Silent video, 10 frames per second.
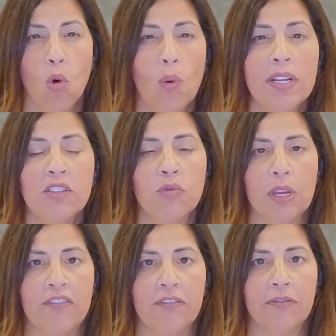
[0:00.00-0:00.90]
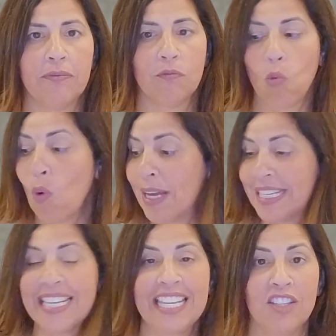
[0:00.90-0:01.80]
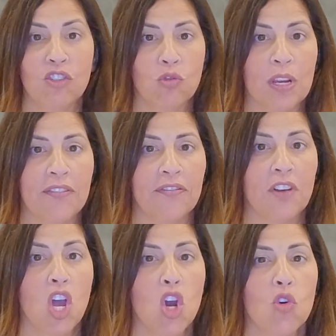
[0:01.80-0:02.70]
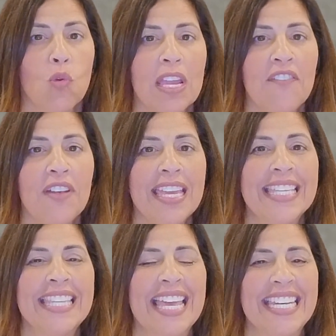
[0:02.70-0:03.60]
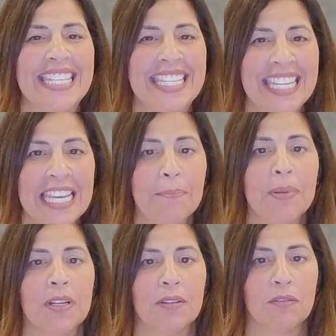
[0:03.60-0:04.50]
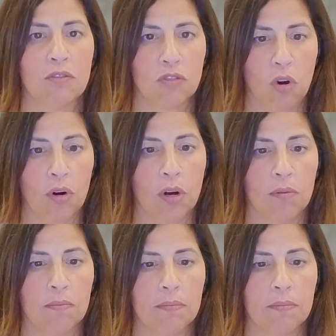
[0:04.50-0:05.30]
What is grief? What is grief? Grief is deep sorrow,